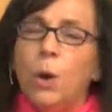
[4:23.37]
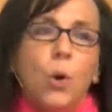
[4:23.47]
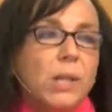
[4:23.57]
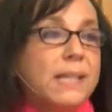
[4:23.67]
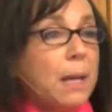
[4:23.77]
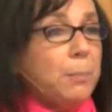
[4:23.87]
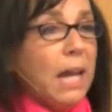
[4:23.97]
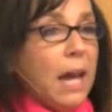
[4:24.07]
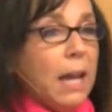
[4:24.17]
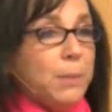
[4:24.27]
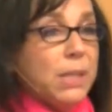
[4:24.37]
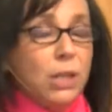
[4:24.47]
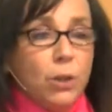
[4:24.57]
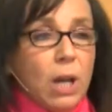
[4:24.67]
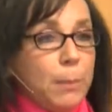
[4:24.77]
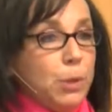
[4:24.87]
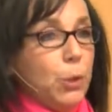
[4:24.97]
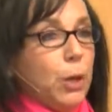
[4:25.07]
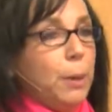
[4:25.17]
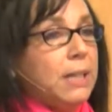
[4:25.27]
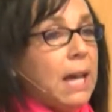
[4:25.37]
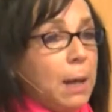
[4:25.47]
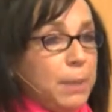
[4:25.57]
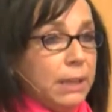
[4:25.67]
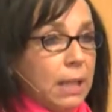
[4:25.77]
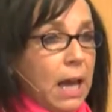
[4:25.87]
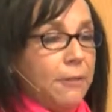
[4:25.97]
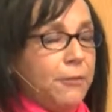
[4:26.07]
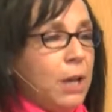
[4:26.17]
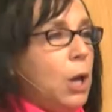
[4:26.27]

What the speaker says: Or sometimes you come to a time in life